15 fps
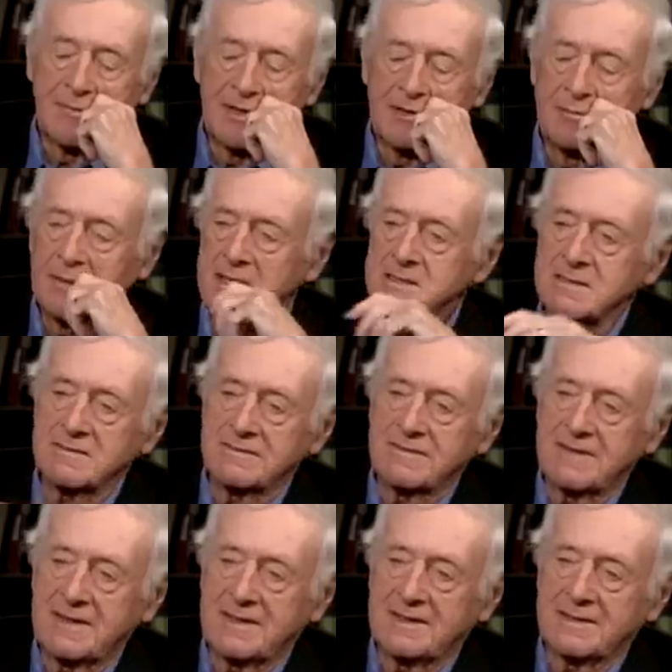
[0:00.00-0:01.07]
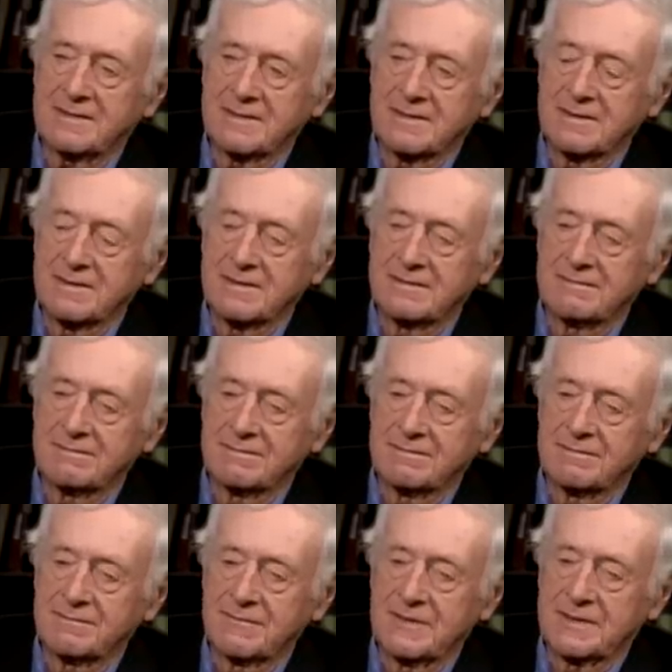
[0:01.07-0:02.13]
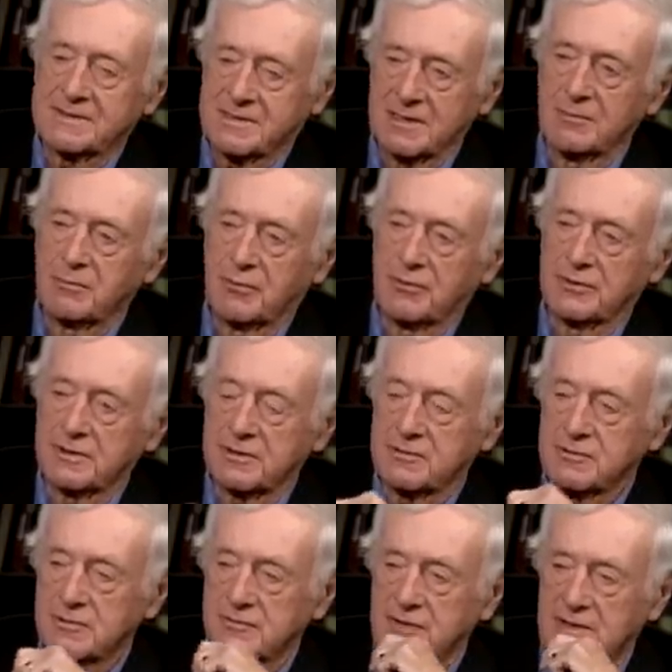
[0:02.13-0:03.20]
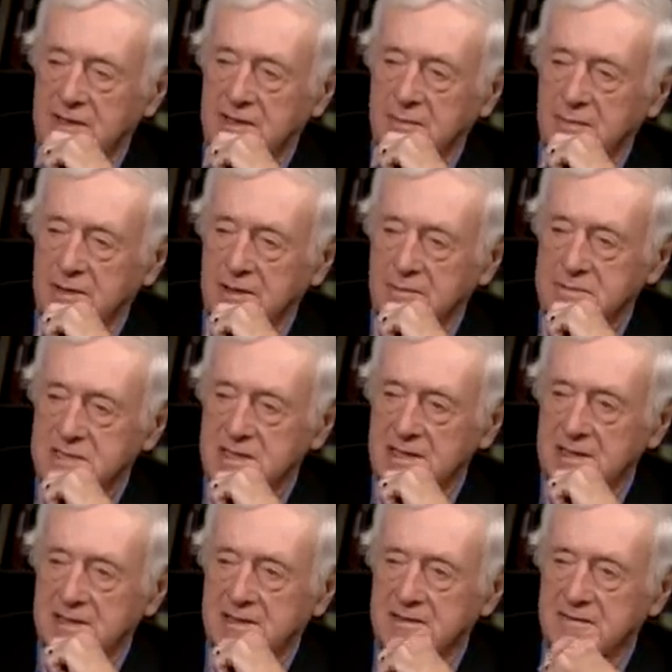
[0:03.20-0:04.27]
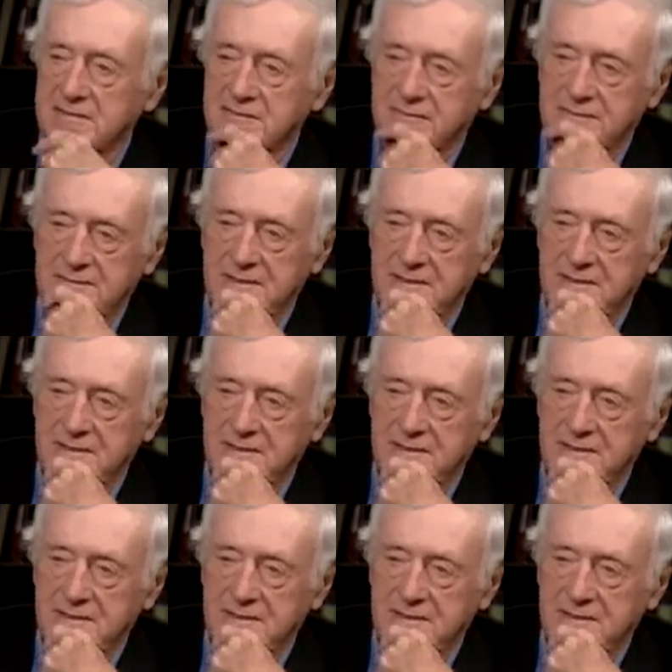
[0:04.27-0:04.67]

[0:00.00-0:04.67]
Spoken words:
You must have had, at some point, the two of you had to become selective